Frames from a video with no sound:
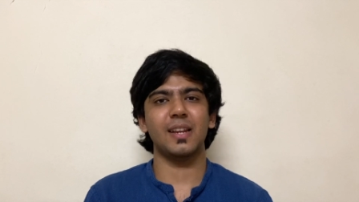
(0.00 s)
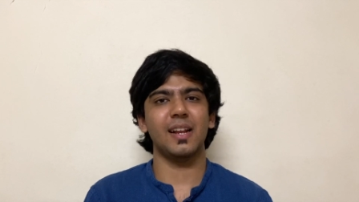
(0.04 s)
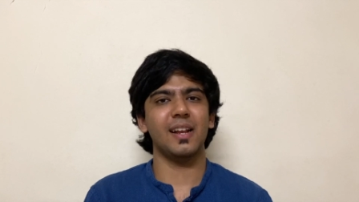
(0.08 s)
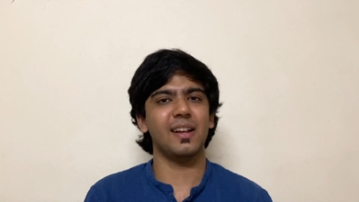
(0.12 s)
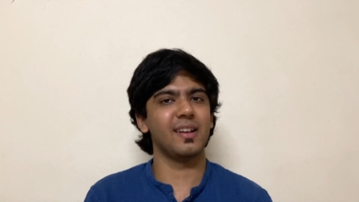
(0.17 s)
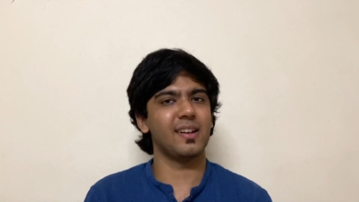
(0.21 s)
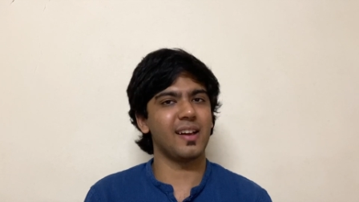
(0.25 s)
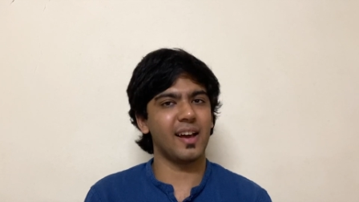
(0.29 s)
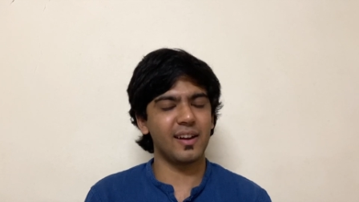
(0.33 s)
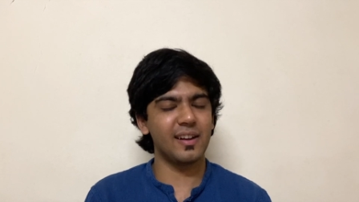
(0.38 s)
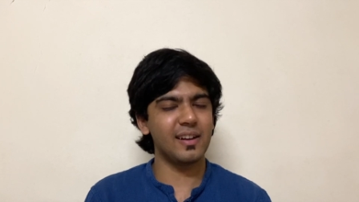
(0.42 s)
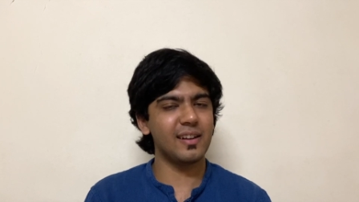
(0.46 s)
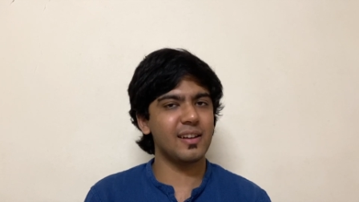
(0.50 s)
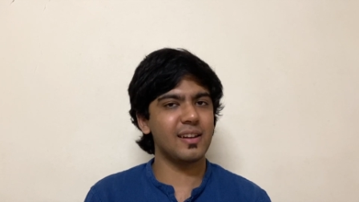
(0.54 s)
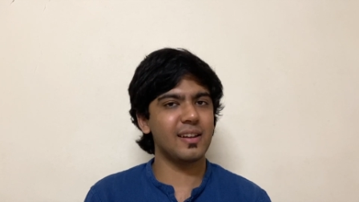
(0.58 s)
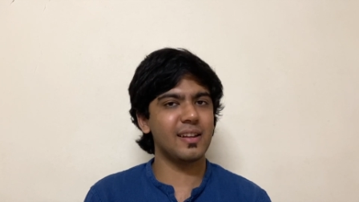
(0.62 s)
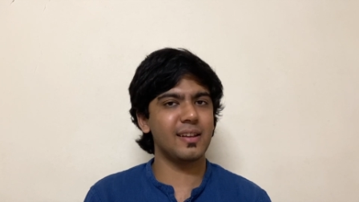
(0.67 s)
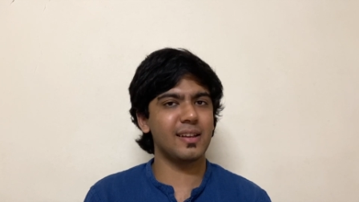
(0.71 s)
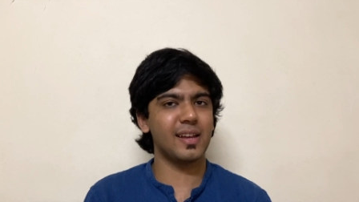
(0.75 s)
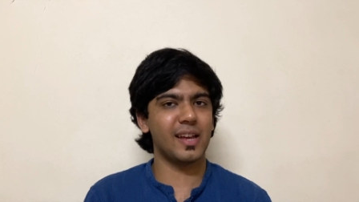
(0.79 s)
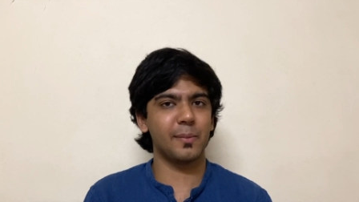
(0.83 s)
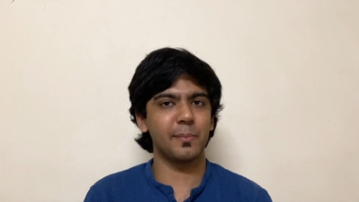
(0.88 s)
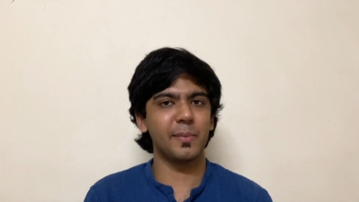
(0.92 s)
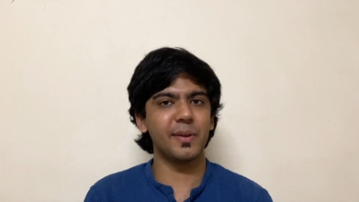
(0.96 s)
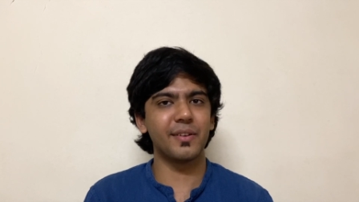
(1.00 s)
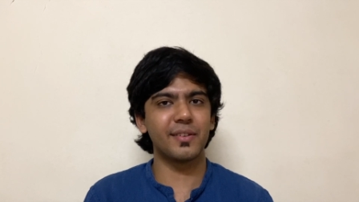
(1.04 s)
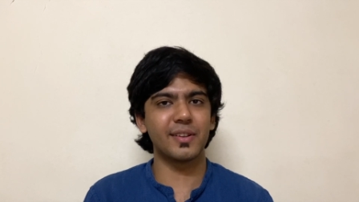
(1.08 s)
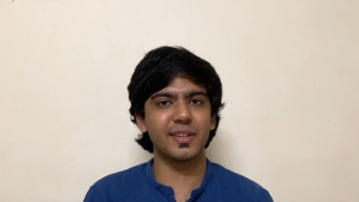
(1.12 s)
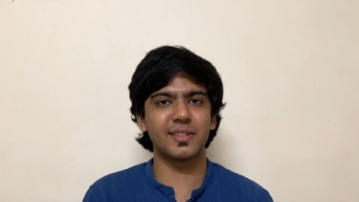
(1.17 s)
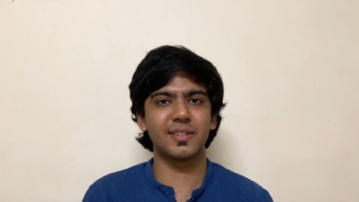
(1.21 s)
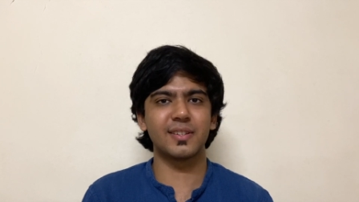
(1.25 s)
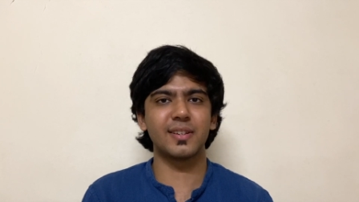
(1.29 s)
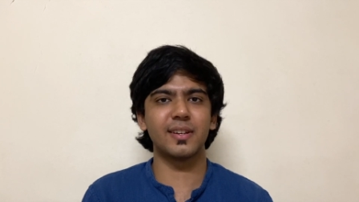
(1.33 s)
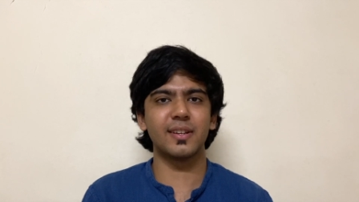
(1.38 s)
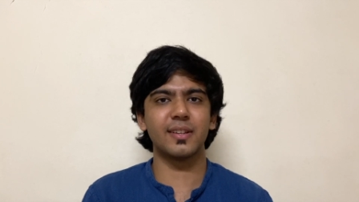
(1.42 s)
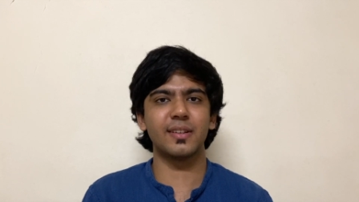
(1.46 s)
Currently, I'm
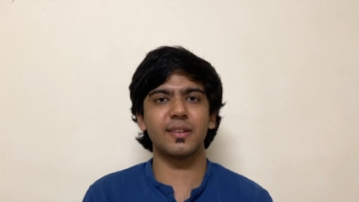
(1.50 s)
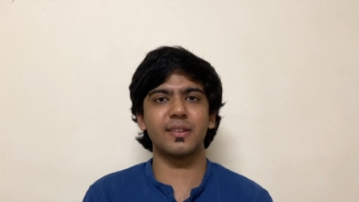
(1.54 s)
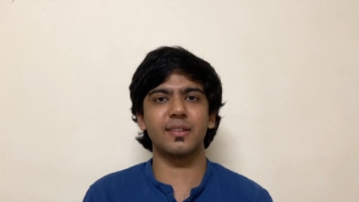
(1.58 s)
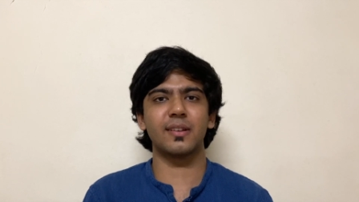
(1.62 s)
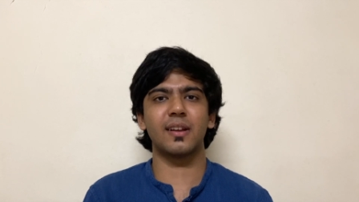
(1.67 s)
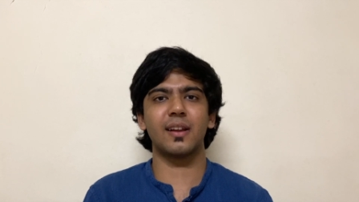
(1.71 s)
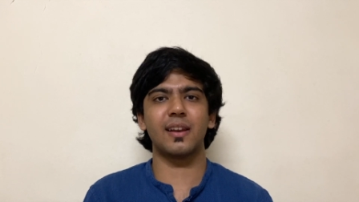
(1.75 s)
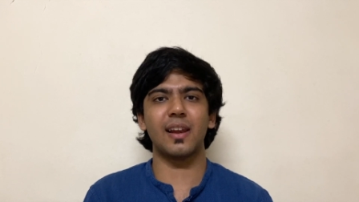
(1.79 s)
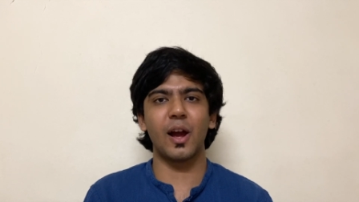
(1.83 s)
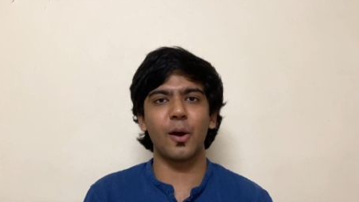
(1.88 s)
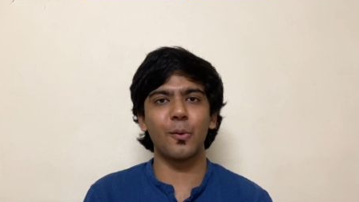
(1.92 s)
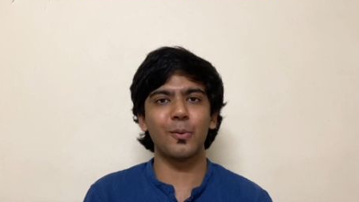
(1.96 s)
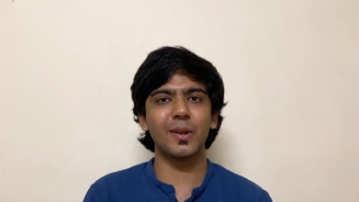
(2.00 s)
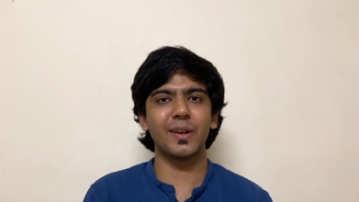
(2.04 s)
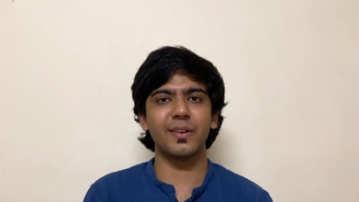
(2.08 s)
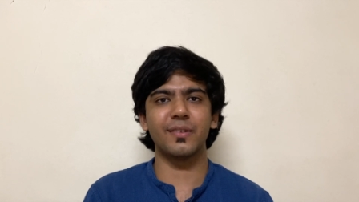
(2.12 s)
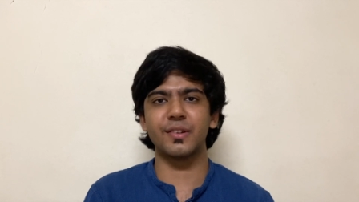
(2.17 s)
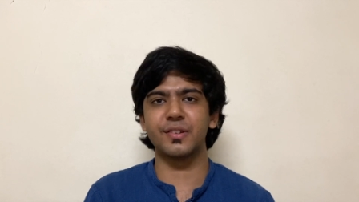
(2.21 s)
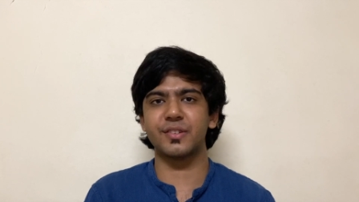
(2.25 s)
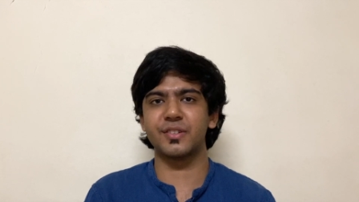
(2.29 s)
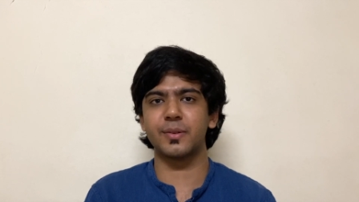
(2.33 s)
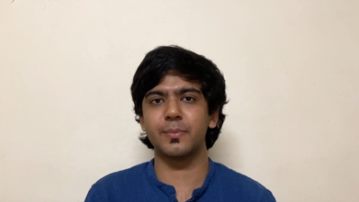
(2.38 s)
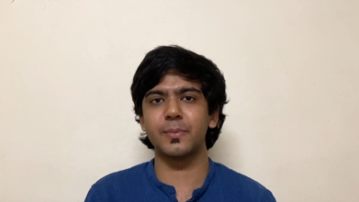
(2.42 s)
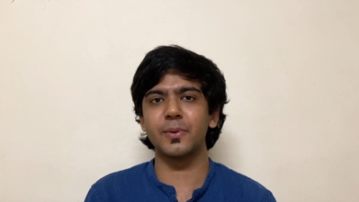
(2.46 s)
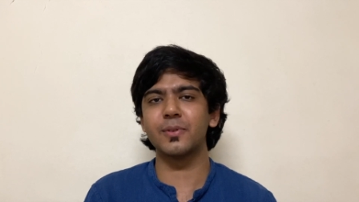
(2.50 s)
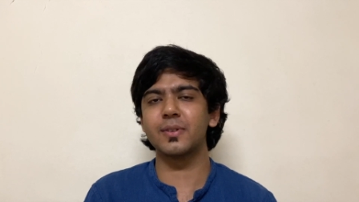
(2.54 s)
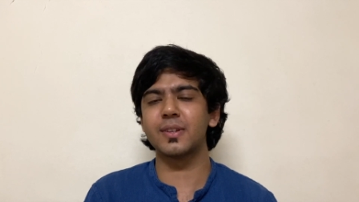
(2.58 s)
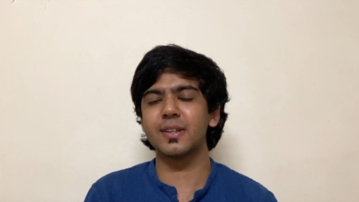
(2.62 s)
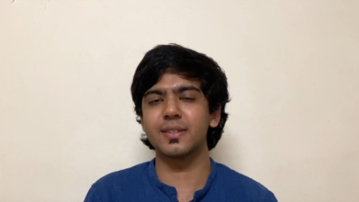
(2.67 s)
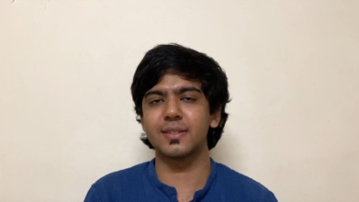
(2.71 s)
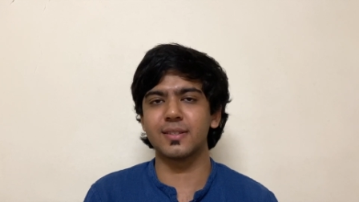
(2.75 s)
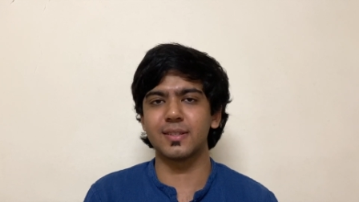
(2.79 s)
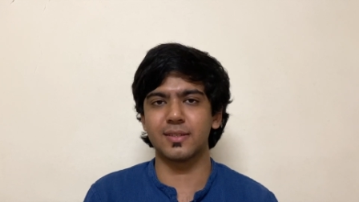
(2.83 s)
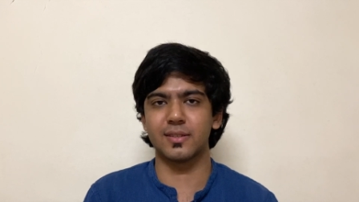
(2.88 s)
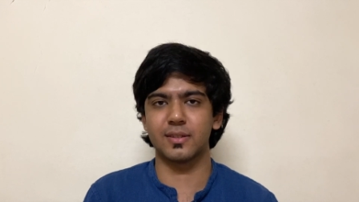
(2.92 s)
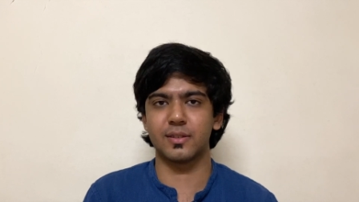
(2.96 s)
interested in cloud and
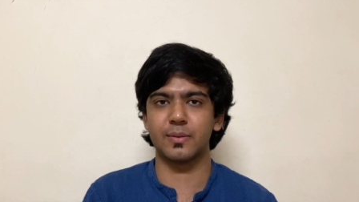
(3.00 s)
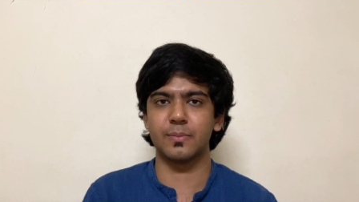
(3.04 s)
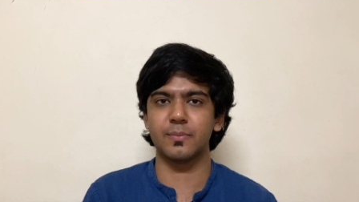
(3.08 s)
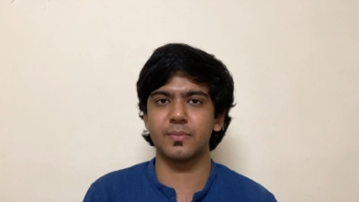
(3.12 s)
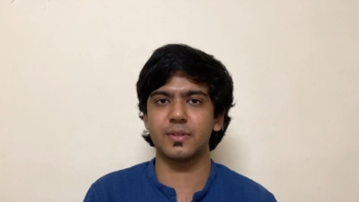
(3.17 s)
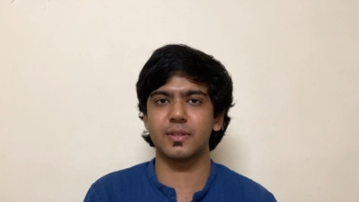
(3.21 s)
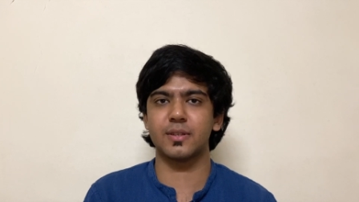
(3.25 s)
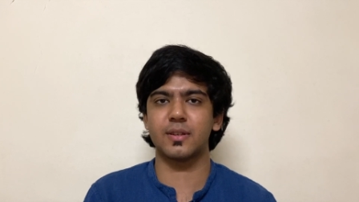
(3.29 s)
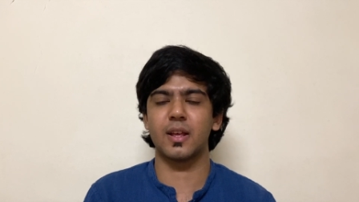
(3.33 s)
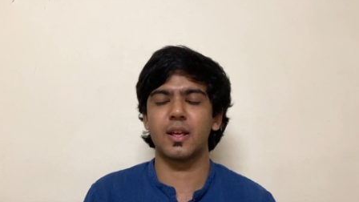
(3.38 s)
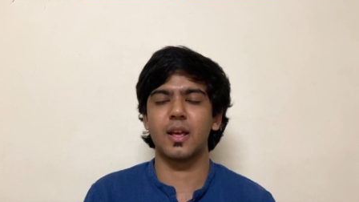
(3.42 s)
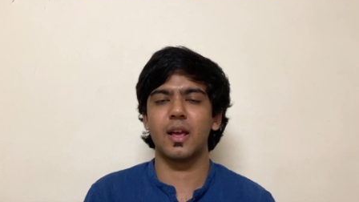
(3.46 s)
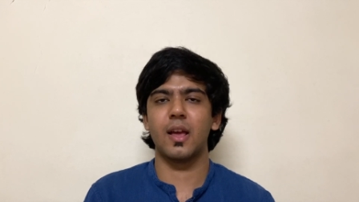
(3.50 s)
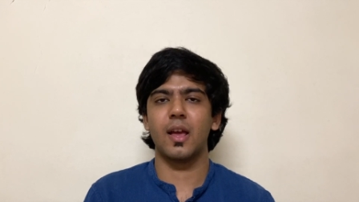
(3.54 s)
distributed systems,